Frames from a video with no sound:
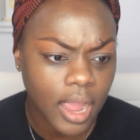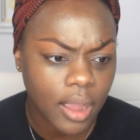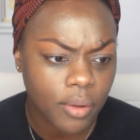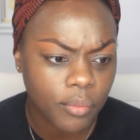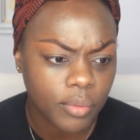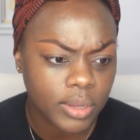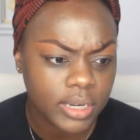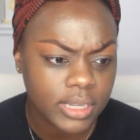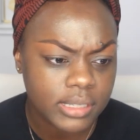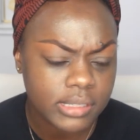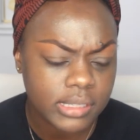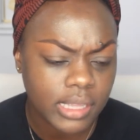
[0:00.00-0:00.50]
I
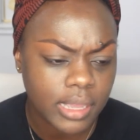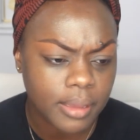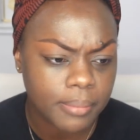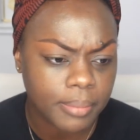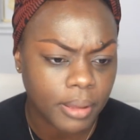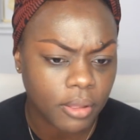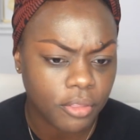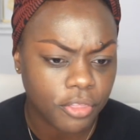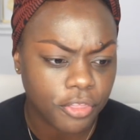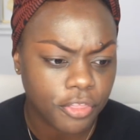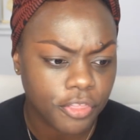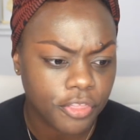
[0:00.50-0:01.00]
want to say
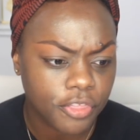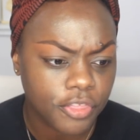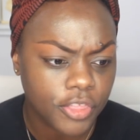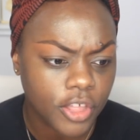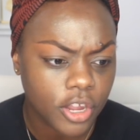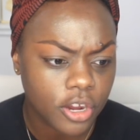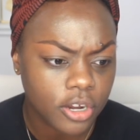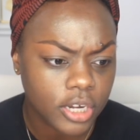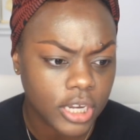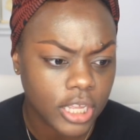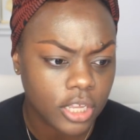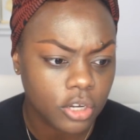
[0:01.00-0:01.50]
about
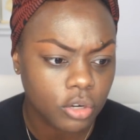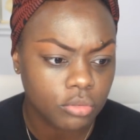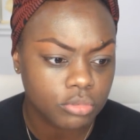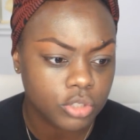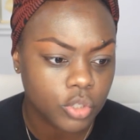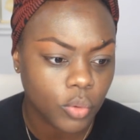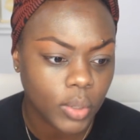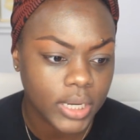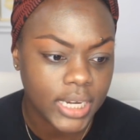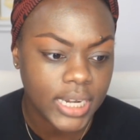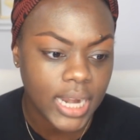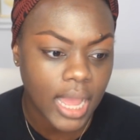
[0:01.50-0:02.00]

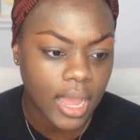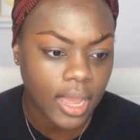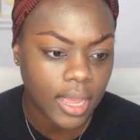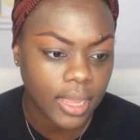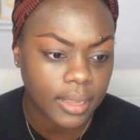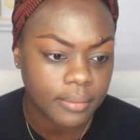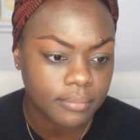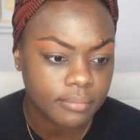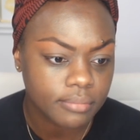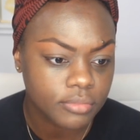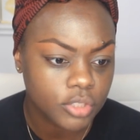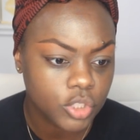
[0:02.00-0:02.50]

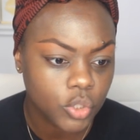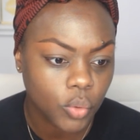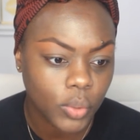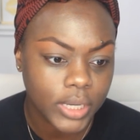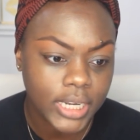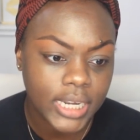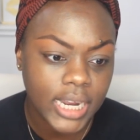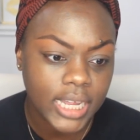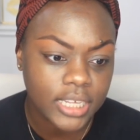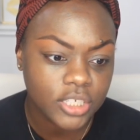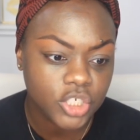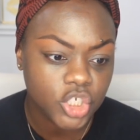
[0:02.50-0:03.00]

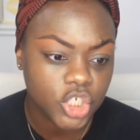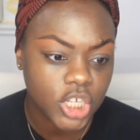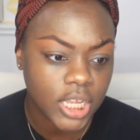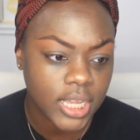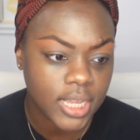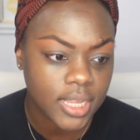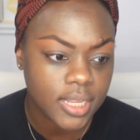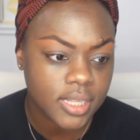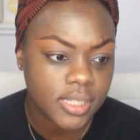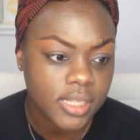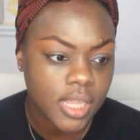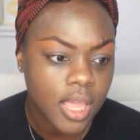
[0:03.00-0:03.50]
29
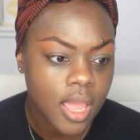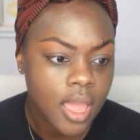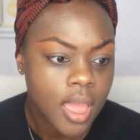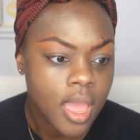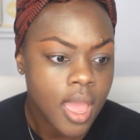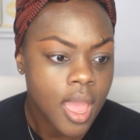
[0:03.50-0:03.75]
shades.